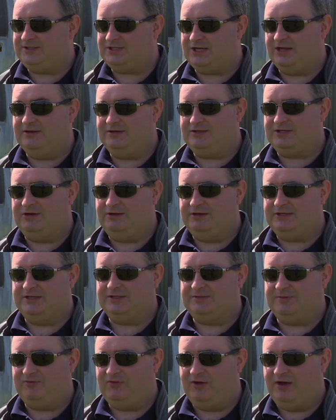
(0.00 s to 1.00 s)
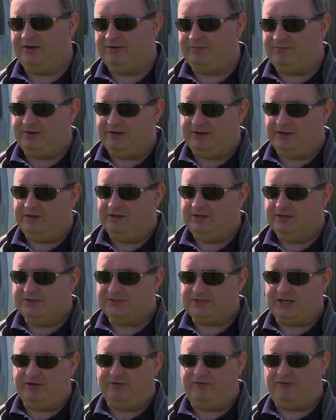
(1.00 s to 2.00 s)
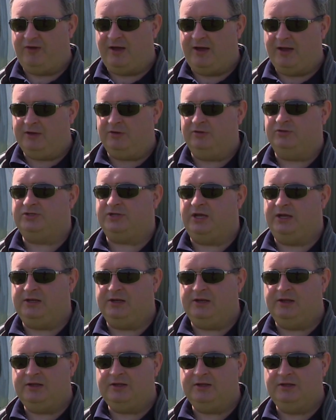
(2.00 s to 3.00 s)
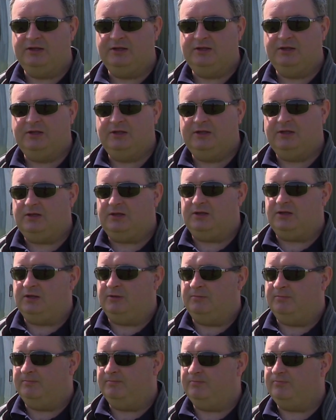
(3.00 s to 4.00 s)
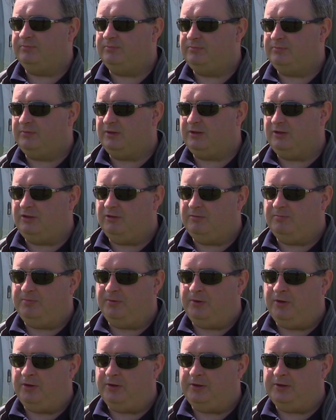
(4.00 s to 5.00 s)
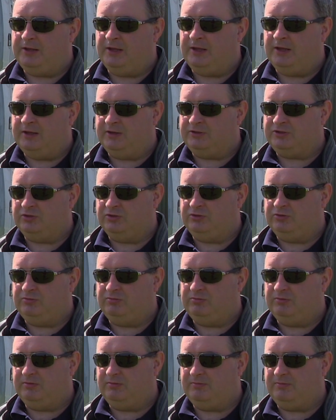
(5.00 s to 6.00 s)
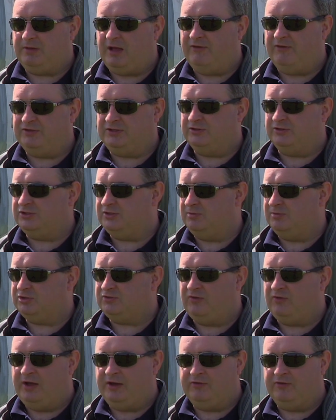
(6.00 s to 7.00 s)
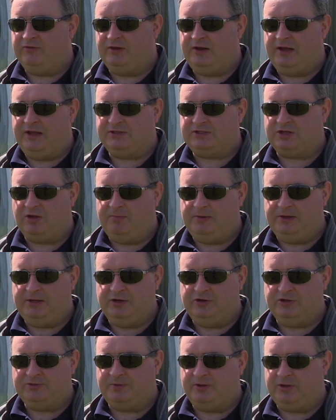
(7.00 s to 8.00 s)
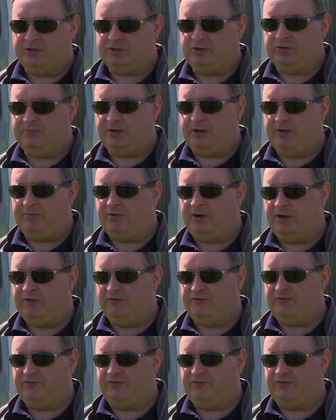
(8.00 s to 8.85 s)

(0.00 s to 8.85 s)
generally tends to be flying. I really, it's either flying or cycling. Um, but yeah, I do haven't done so much flying over the last couple of years, but I do a bit of private